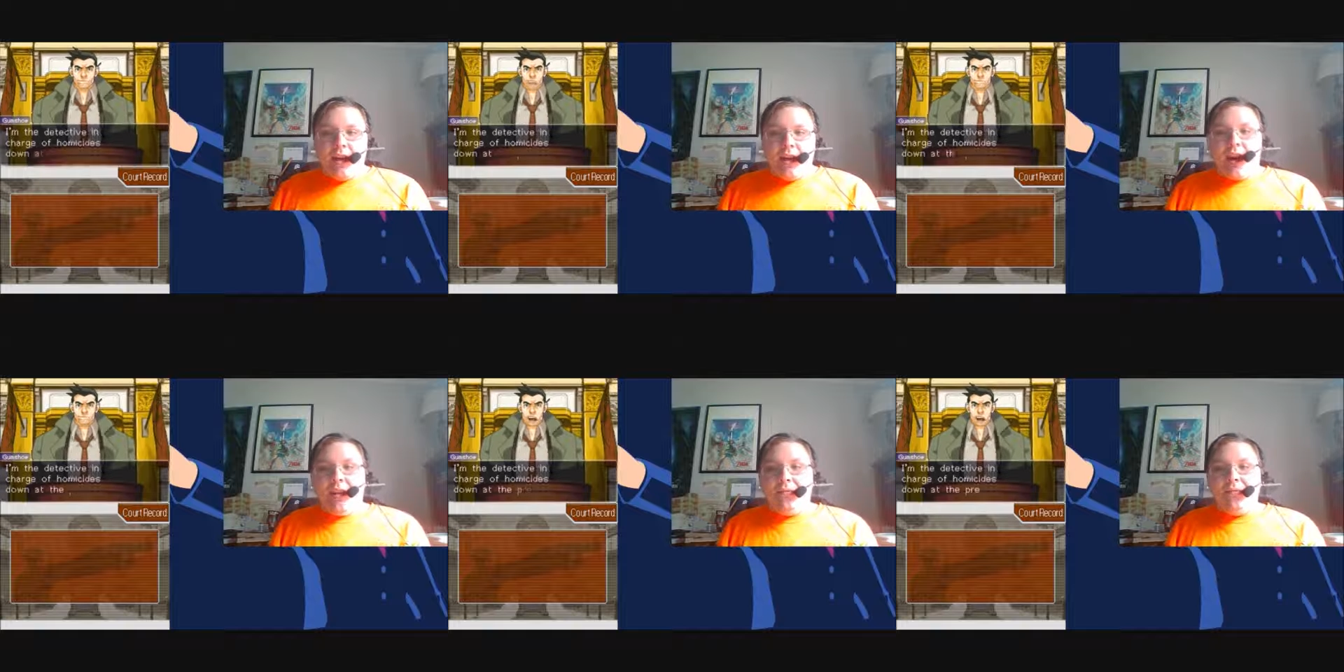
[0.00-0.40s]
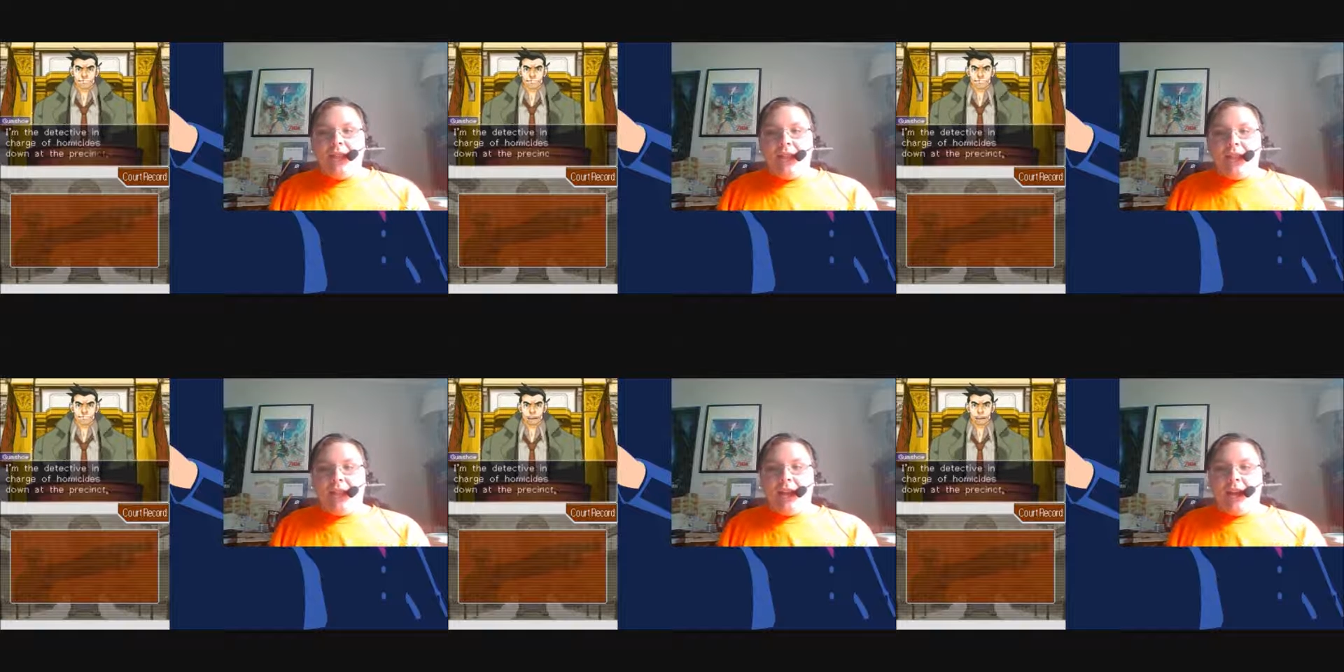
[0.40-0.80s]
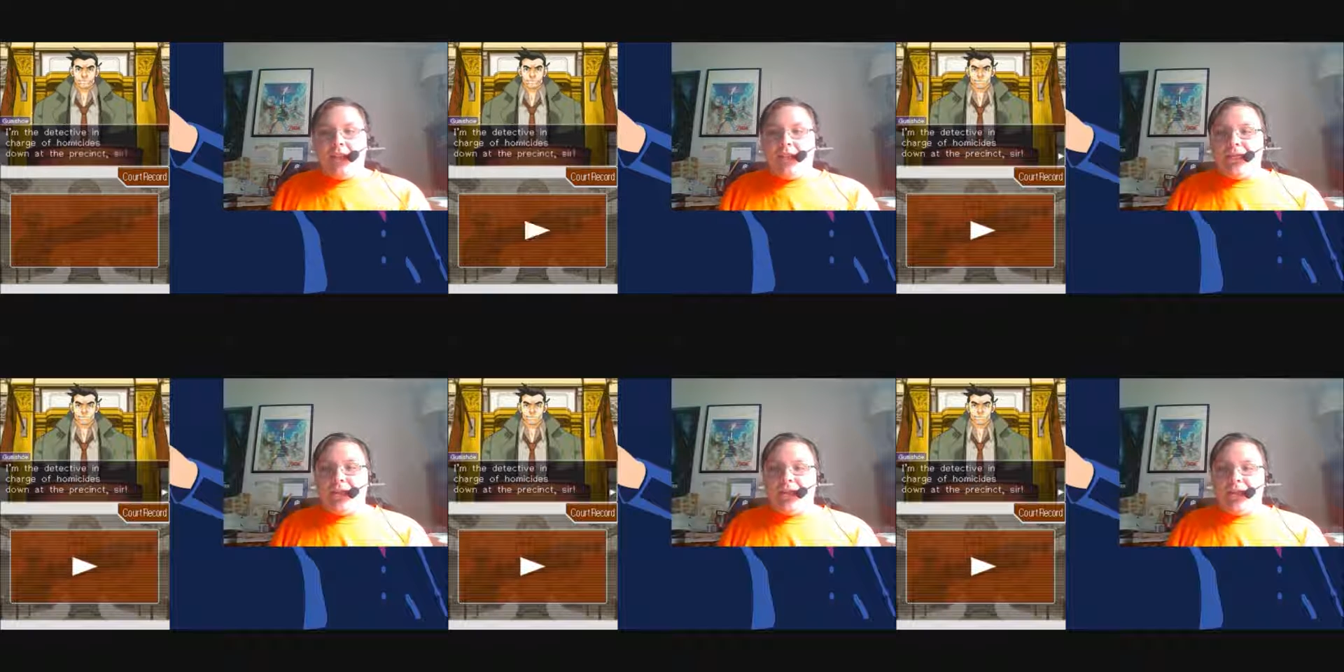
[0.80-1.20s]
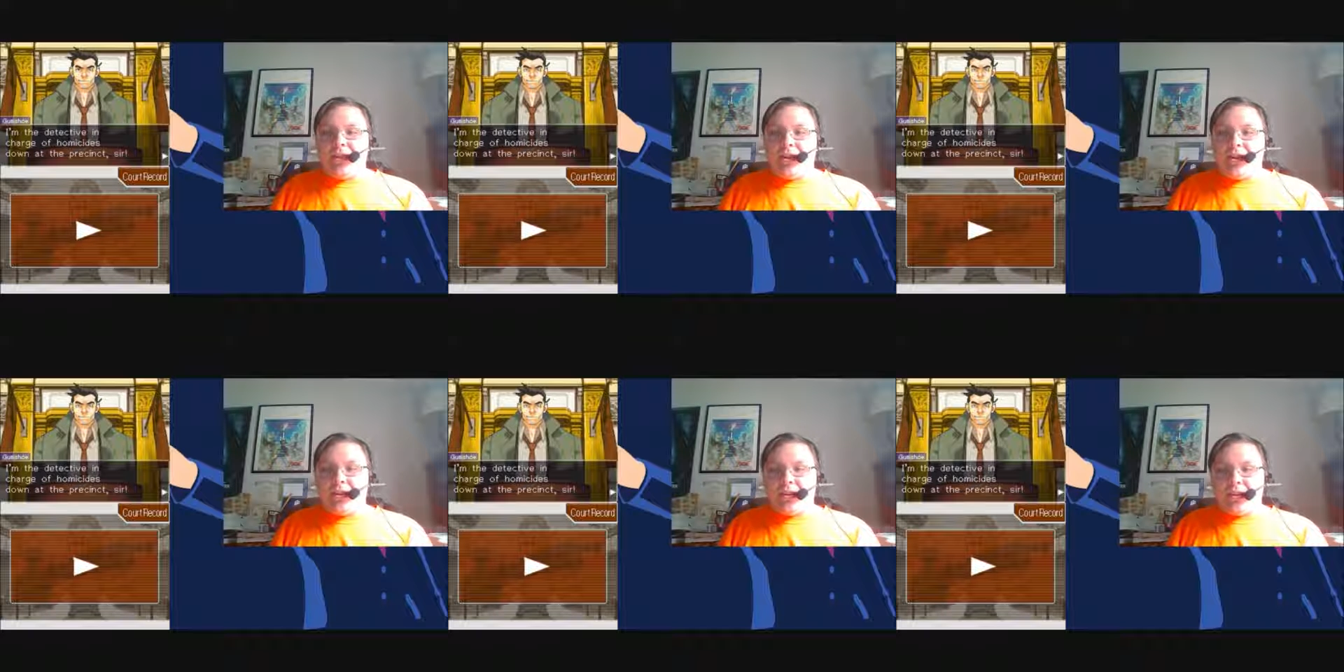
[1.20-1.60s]
I'm the detective in
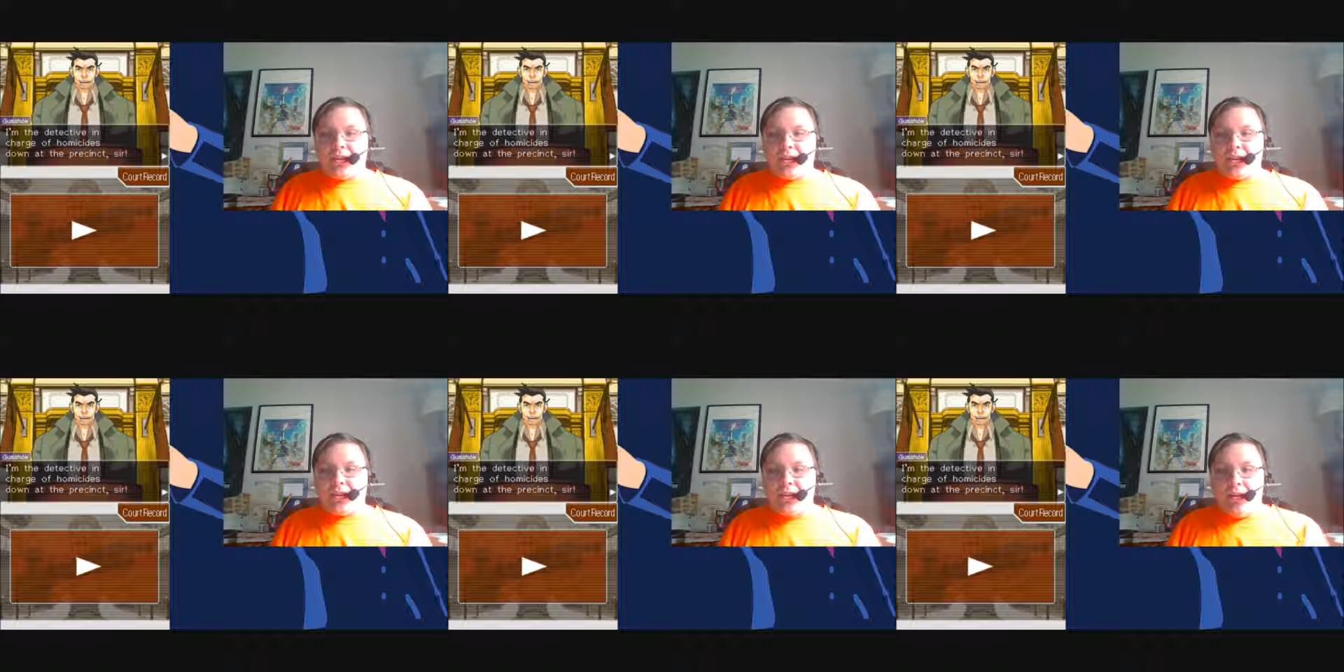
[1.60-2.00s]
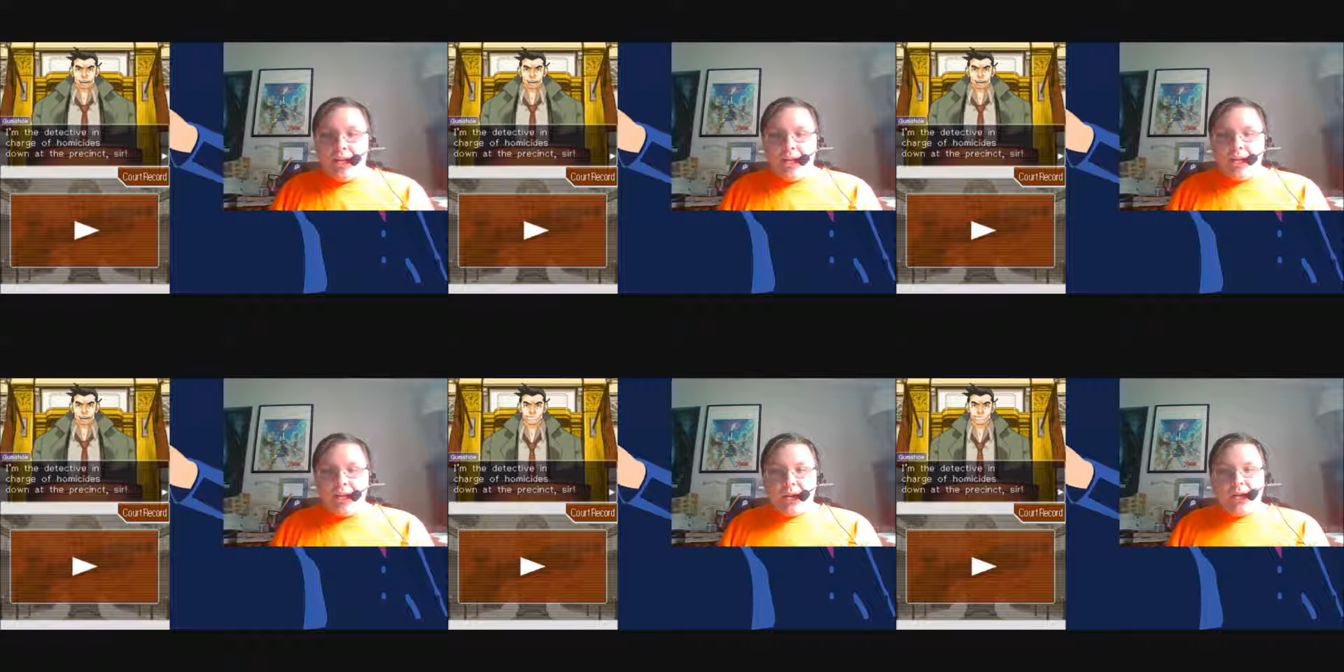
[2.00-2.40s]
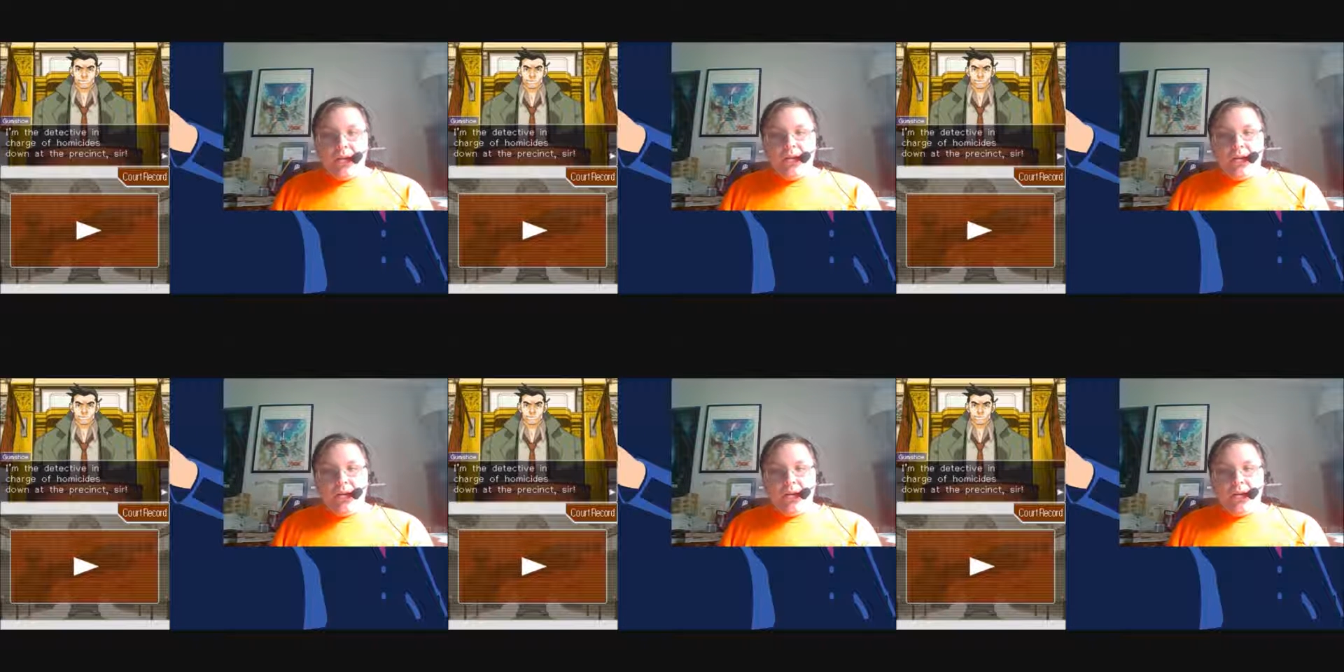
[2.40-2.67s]
charge of... No,